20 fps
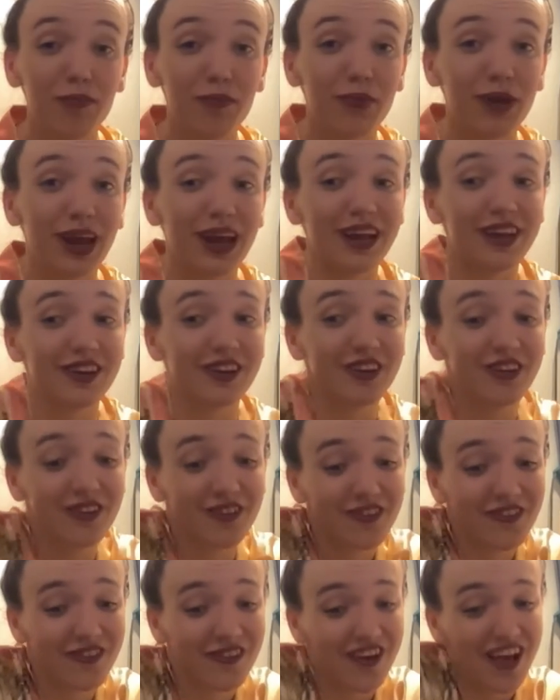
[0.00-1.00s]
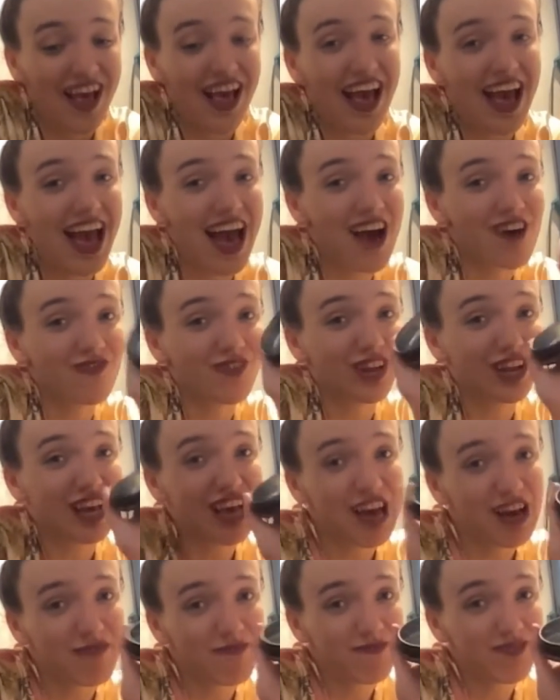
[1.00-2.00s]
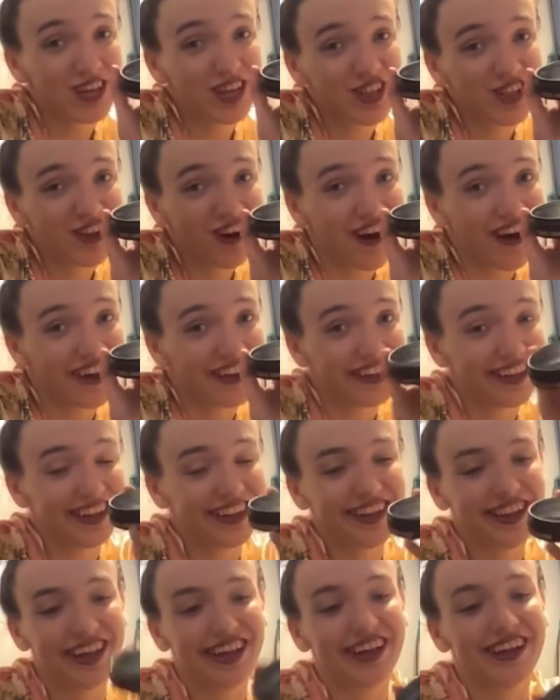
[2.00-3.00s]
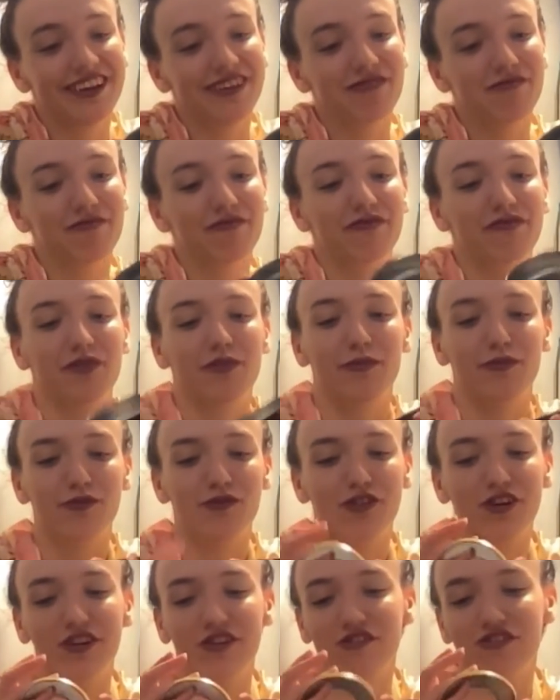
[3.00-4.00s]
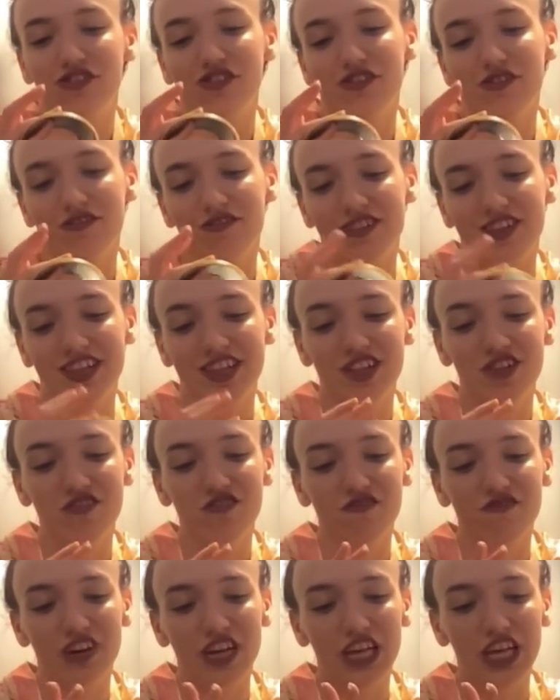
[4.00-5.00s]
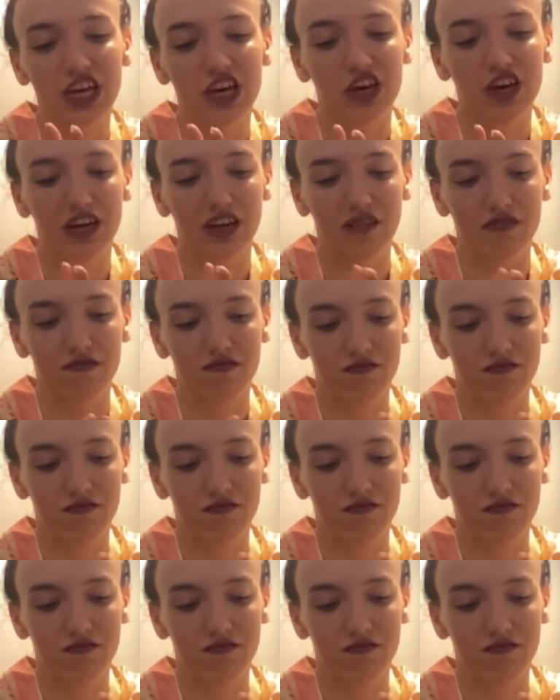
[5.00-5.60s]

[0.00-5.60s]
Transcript: But I do have an empty chocolate tin from Trader Joe's. These are really good.